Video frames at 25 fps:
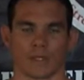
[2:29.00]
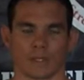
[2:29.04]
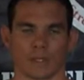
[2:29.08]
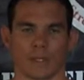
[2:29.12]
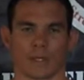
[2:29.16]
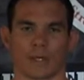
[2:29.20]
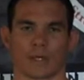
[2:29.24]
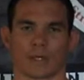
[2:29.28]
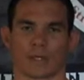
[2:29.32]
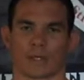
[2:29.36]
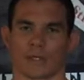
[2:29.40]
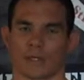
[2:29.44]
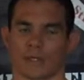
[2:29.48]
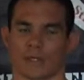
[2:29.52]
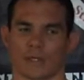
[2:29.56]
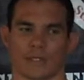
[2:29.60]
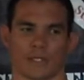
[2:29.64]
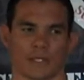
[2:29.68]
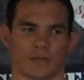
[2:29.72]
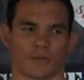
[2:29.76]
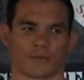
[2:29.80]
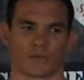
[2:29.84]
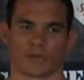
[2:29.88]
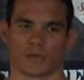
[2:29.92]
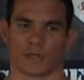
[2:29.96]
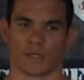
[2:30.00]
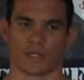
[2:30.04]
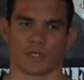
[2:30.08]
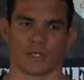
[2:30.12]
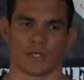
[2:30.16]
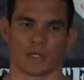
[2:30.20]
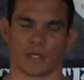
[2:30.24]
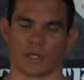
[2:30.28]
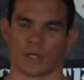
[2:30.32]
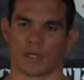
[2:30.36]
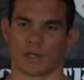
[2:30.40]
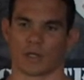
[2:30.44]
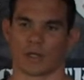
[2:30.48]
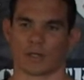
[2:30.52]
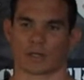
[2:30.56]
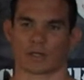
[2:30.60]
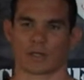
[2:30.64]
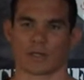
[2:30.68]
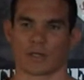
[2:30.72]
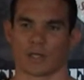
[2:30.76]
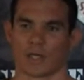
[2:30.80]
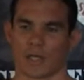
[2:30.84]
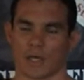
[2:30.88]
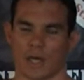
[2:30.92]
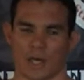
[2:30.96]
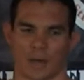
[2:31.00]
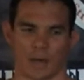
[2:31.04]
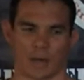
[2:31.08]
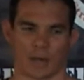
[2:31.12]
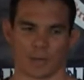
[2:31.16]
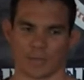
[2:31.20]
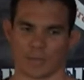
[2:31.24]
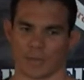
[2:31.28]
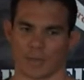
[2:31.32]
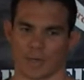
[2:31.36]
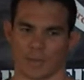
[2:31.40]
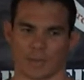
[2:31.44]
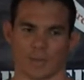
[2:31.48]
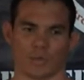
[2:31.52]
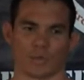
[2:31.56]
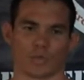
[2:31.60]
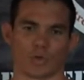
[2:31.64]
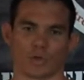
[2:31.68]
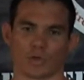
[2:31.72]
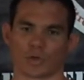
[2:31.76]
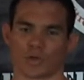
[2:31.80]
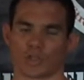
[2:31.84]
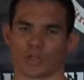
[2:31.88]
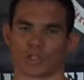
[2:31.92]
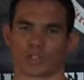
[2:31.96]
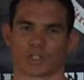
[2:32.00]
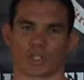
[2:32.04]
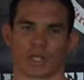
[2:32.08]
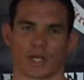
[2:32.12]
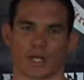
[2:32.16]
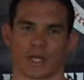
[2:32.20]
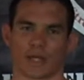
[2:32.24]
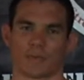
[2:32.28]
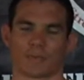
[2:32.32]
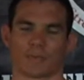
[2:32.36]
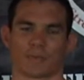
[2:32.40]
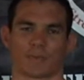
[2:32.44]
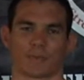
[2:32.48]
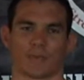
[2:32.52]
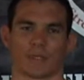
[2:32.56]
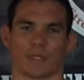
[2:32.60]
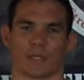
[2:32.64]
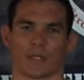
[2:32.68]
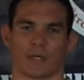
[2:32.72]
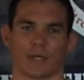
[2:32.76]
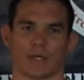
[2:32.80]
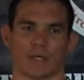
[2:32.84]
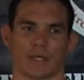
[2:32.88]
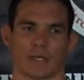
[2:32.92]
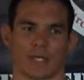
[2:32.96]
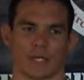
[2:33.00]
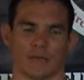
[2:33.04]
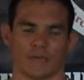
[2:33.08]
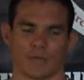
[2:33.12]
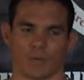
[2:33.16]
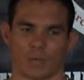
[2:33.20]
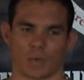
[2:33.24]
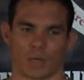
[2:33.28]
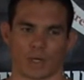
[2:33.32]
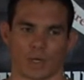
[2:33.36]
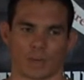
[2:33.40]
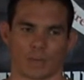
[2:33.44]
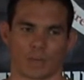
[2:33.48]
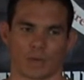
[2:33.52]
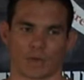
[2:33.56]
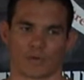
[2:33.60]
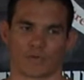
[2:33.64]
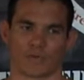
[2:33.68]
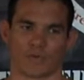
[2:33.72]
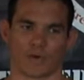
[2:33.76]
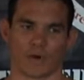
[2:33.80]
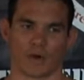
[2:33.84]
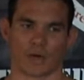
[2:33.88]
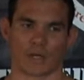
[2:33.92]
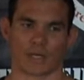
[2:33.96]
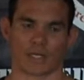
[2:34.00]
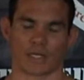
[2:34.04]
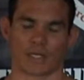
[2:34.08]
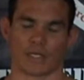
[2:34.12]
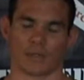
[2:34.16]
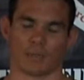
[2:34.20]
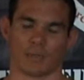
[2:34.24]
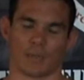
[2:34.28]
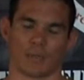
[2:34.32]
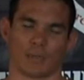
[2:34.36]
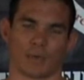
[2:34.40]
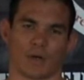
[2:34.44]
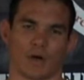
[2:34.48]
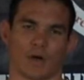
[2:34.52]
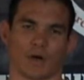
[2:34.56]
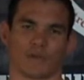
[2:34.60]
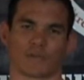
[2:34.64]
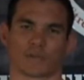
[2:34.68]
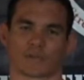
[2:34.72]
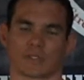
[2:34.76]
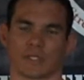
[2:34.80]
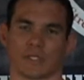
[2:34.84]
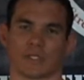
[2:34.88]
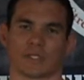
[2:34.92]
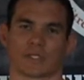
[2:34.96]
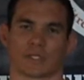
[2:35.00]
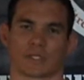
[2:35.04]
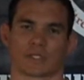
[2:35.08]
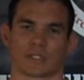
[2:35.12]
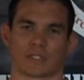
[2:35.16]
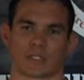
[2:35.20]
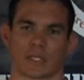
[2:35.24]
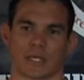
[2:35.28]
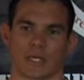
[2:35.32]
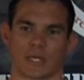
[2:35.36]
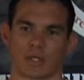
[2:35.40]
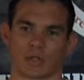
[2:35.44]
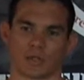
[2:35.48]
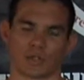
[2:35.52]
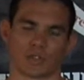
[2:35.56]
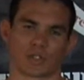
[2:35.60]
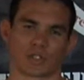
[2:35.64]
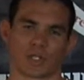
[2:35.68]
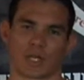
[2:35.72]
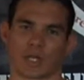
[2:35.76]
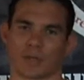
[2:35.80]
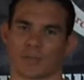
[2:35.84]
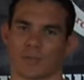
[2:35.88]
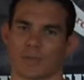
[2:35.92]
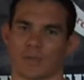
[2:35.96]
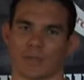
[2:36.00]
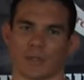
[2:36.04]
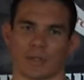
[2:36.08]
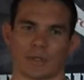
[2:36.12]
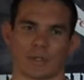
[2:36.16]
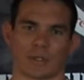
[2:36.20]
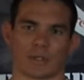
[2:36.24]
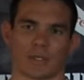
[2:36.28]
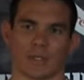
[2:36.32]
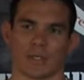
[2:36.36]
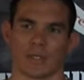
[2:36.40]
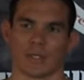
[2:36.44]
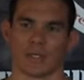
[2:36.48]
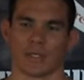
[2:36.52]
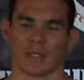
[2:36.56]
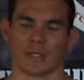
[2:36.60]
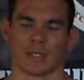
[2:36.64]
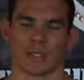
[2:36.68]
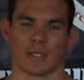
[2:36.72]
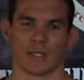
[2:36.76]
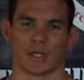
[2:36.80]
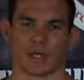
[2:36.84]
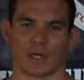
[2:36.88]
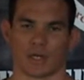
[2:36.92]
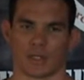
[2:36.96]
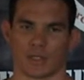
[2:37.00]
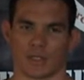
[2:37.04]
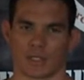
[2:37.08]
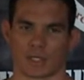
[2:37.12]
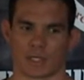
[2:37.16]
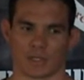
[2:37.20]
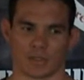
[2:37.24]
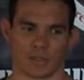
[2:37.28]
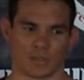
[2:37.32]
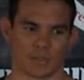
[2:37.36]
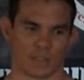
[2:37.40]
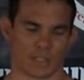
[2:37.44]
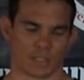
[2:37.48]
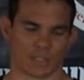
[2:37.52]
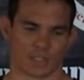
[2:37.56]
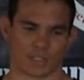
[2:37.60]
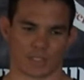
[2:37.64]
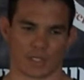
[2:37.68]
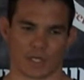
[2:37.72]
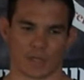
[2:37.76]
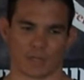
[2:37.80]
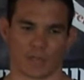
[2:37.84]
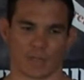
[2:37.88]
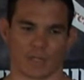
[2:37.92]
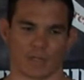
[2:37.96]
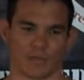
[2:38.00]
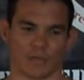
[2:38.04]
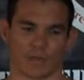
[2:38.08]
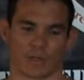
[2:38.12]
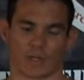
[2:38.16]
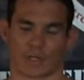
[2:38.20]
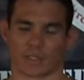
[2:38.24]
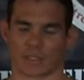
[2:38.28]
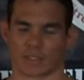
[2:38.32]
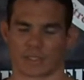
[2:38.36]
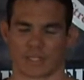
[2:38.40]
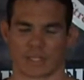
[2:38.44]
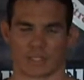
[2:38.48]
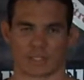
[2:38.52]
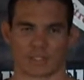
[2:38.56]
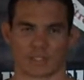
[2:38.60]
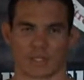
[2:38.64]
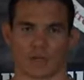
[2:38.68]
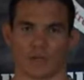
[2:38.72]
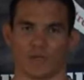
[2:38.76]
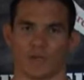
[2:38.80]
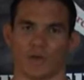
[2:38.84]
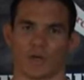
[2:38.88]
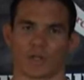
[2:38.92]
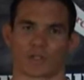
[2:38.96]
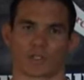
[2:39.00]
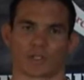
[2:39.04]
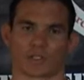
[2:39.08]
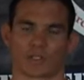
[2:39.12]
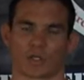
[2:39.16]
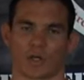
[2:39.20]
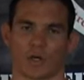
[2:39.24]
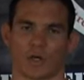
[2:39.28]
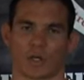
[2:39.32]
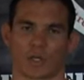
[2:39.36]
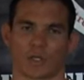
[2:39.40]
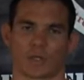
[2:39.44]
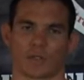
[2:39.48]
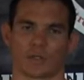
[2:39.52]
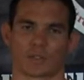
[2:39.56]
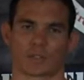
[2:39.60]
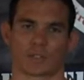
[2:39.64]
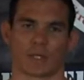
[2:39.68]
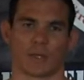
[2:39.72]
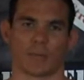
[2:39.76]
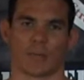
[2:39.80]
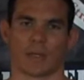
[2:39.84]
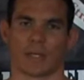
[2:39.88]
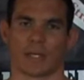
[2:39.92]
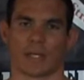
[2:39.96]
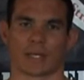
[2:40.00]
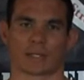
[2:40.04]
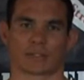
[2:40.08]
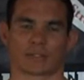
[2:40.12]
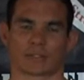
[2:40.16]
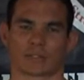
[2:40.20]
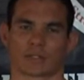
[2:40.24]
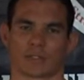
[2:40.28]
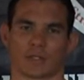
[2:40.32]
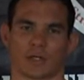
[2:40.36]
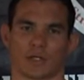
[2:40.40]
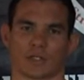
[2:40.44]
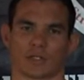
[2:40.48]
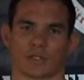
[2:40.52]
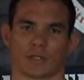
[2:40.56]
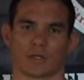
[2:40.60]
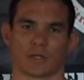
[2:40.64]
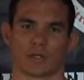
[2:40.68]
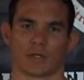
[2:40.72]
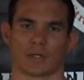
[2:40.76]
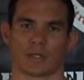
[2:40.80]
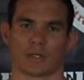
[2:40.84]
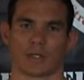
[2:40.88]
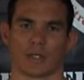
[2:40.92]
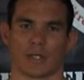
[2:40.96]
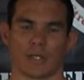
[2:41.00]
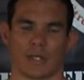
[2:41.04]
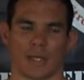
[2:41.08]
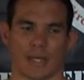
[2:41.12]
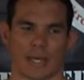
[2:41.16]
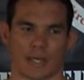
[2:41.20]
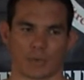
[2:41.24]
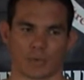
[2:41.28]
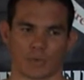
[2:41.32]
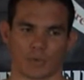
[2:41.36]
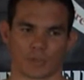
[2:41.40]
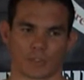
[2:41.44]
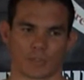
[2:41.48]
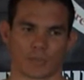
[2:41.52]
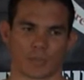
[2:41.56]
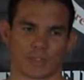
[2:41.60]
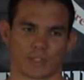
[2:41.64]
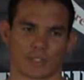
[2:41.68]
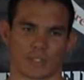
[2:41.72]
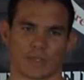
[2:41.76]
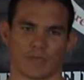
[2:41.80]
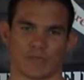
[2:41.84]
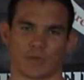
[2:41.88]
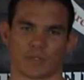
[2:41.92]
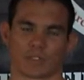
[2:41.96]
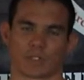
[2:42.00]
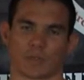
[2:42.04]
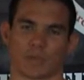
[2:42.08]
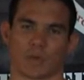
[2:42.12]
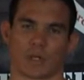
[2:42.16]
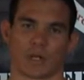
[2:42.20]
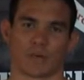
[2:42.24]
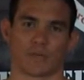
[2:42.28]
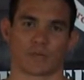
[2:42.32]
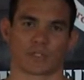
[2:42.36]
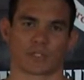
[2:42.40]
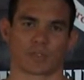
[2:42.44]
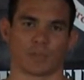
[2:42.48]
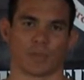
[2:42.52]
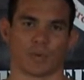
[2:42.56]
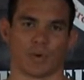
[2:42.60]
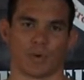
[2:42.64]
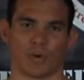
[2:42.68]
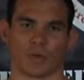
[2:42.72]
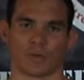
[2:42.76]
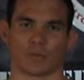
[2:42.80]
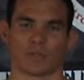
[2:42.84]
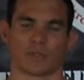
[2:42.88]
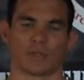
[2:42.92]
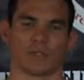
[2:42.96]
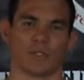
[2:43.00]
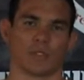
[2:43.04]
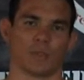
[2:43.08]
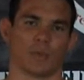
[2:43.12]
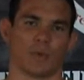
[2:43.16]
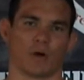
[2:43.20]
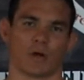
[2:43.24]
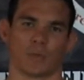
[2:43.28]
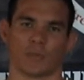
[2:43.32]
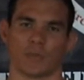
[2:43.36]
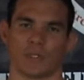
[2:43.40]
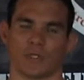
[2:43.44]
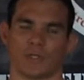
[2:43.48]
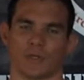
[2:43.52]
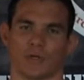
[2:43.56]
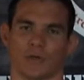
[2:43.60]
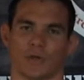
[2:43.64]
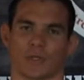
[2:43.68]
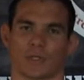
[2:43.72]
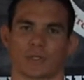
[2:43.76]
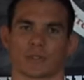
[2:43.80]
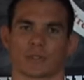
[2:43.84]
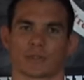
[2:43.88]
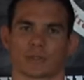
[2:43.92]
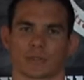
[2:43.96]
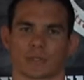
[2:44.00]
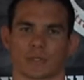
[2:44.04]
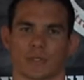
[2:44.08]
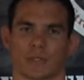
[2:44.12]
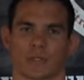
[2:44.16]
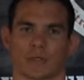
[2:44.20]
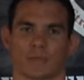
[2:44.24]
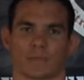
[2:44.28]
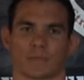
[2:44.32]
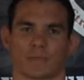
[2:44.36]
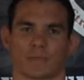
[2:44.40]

Yeah, yeah, definitely. You know, like I, am I'm, I'm in real good shape. You know, even when I'm not fighting in, in my off season, I stay in good shape with it. You know, you can. There's so many. Like I said, it's so versatile. You can do so many exercise on it, and real specific to whatever sport you might be doing. So,